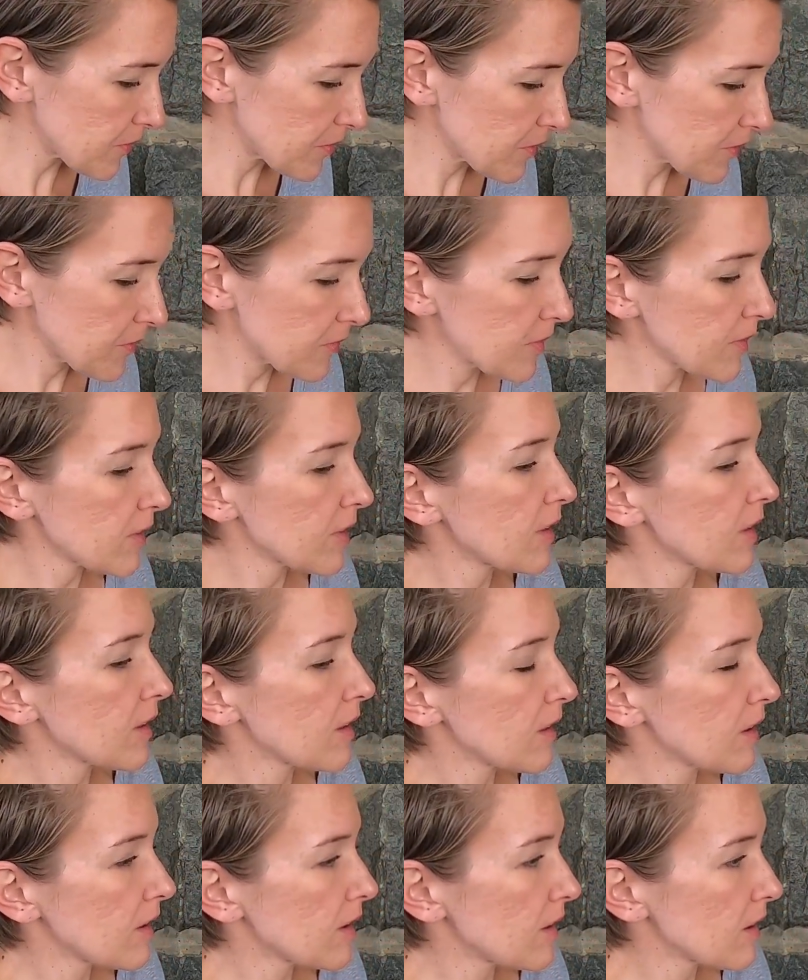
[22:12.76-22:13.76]

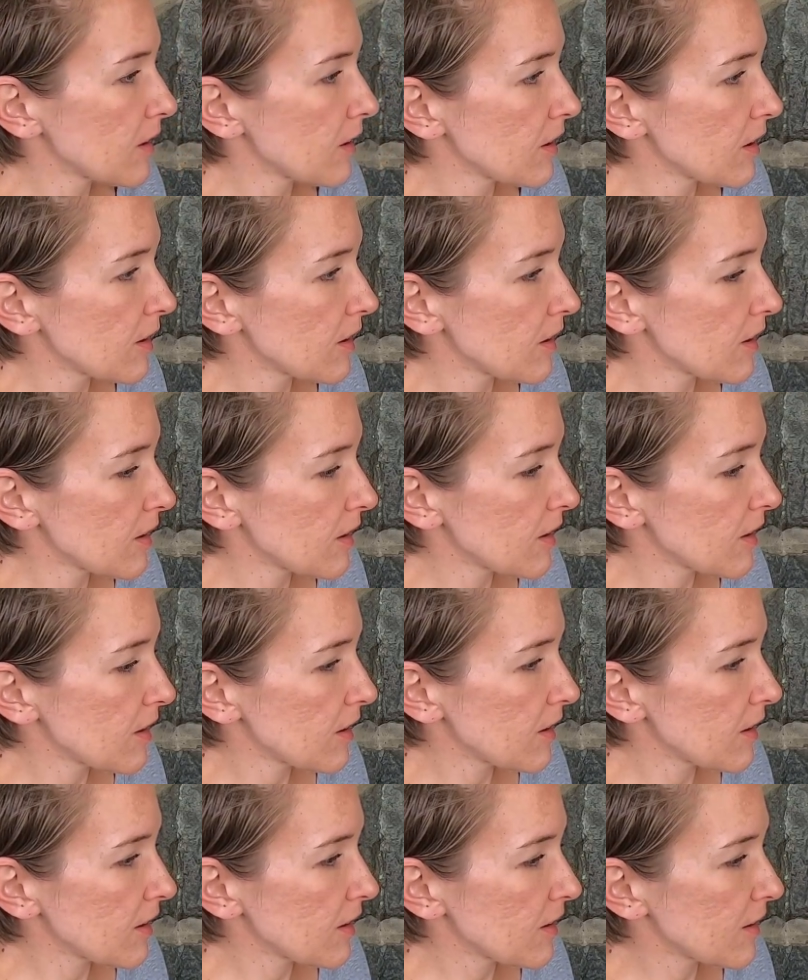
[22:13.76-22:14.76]

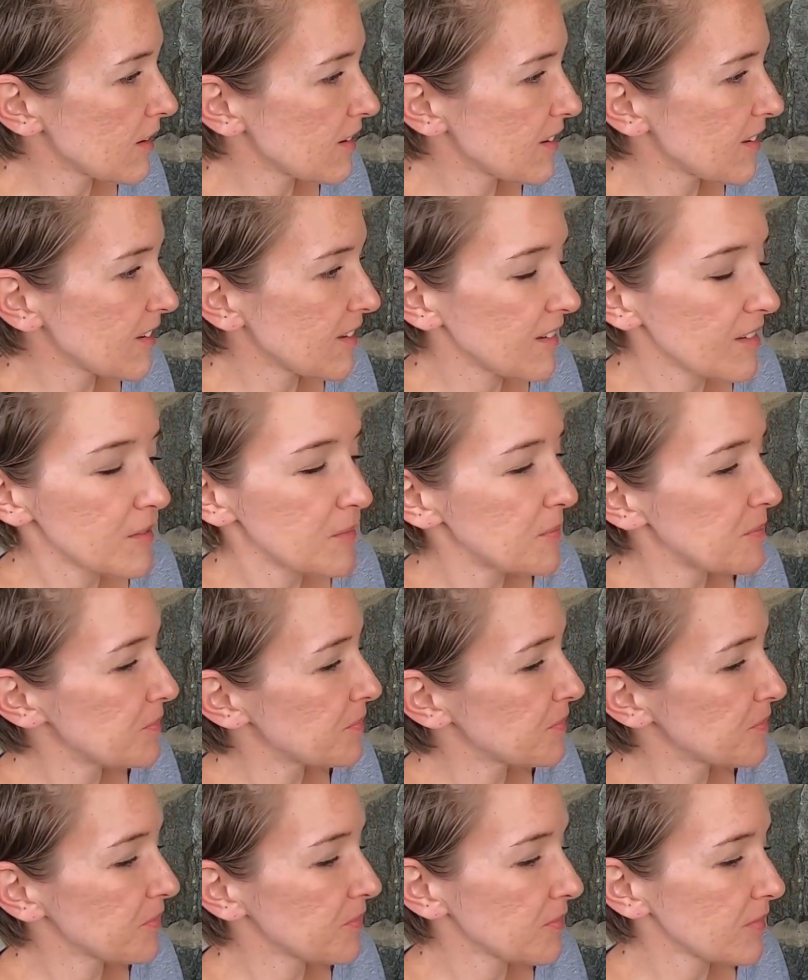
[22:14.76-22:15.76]

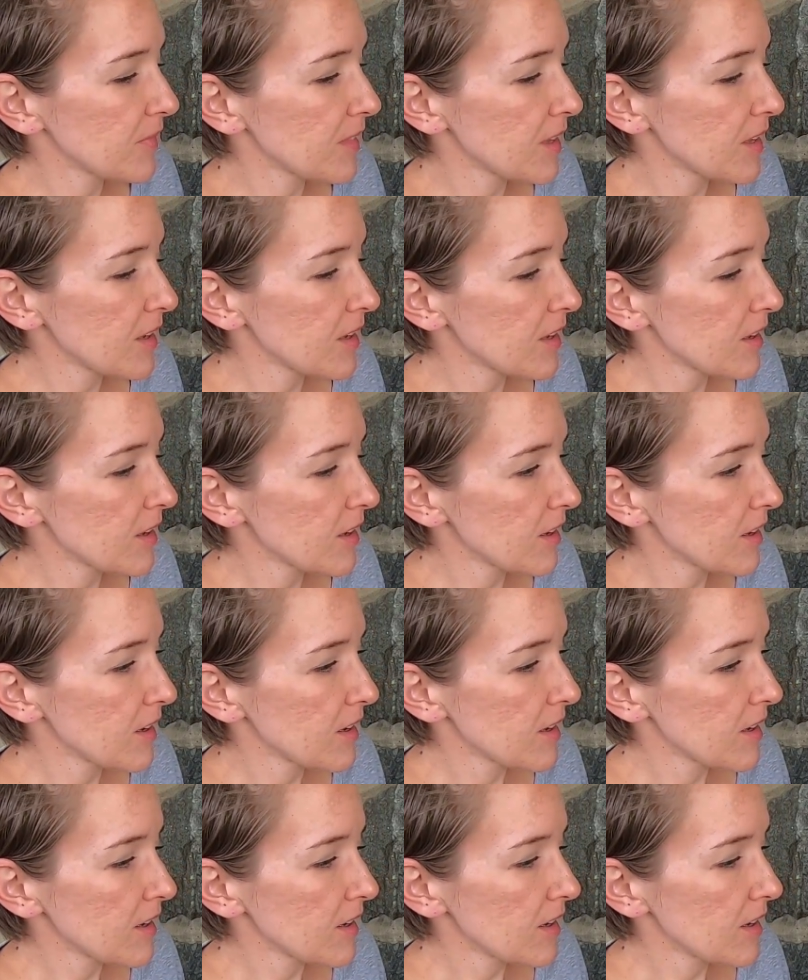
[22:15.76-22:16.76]

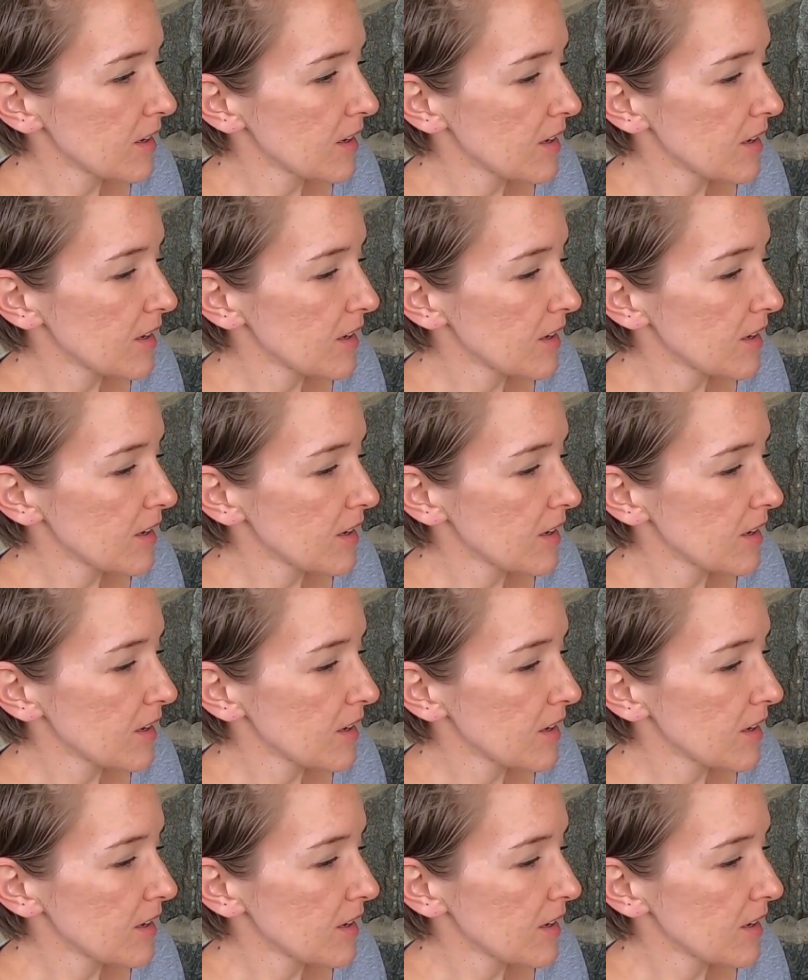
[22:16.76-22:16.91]
Nothing is said.